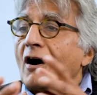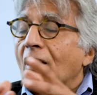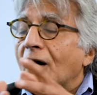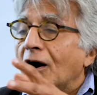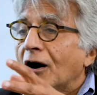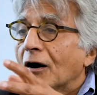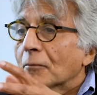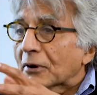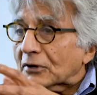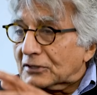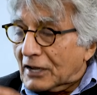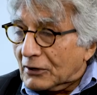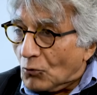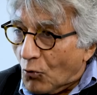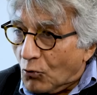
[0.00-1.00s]
uh, but it
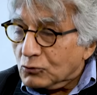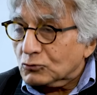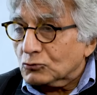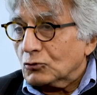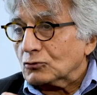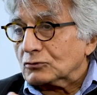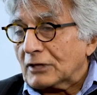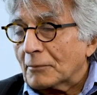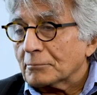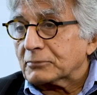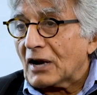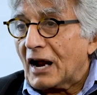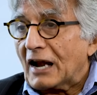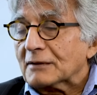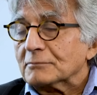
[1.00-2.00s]
can also
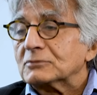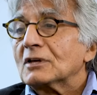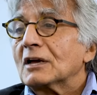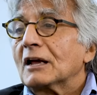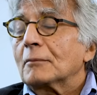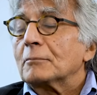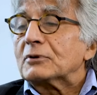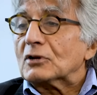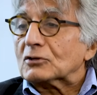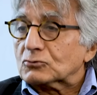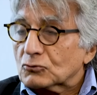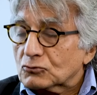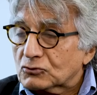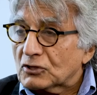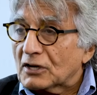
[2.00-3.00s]
sometimes be
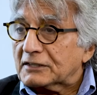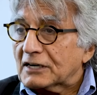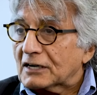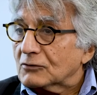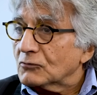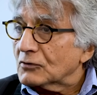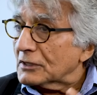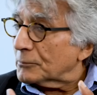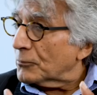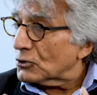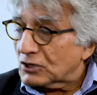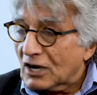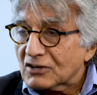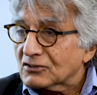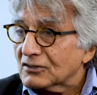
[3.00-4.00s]
associated with
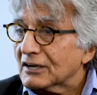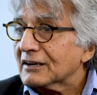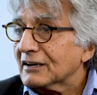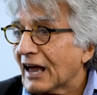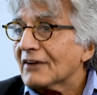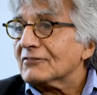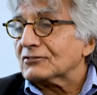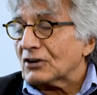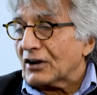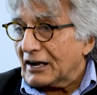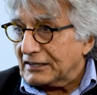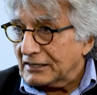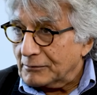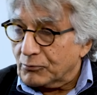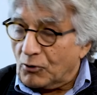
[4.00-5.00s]
potentially life
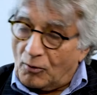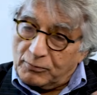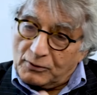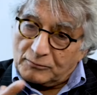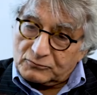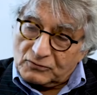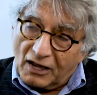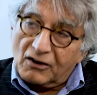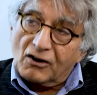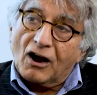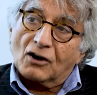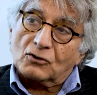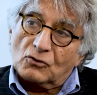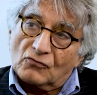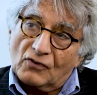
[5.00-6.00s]
threatening problems like
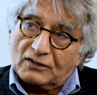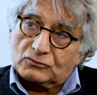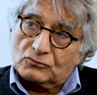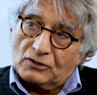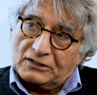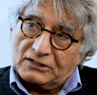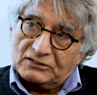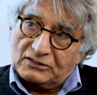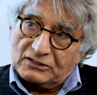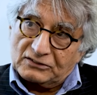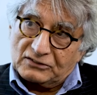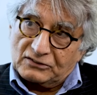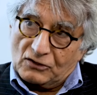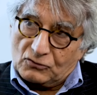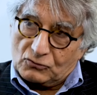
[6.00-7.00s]
cardiovascular
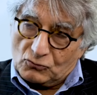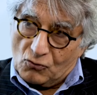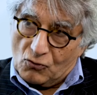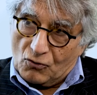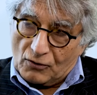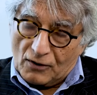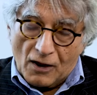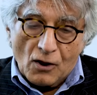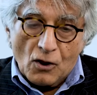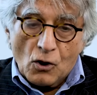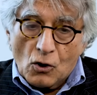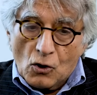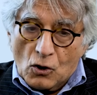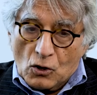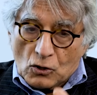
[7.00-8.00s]
diseases and so on.
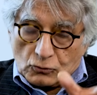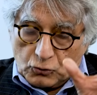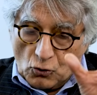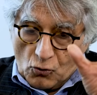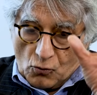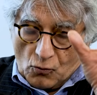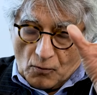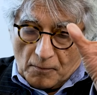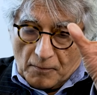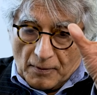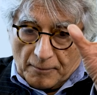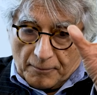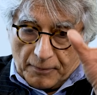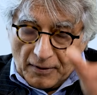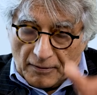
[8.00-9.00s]
So uh,
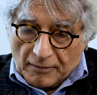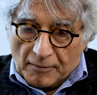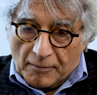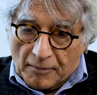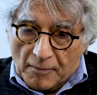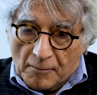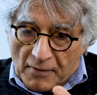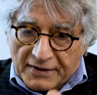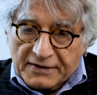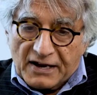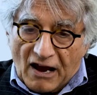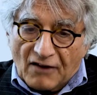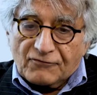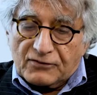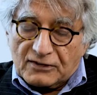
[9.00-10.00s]

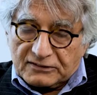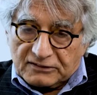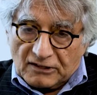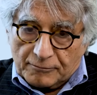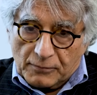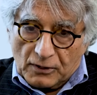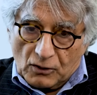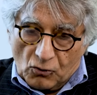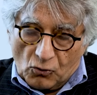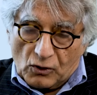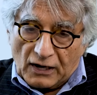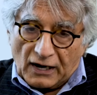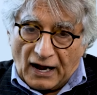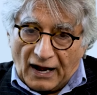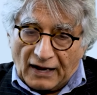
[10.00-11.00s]
many efforts have been
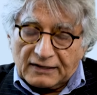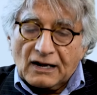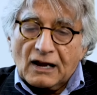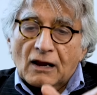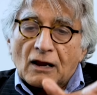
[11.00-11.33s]
looking at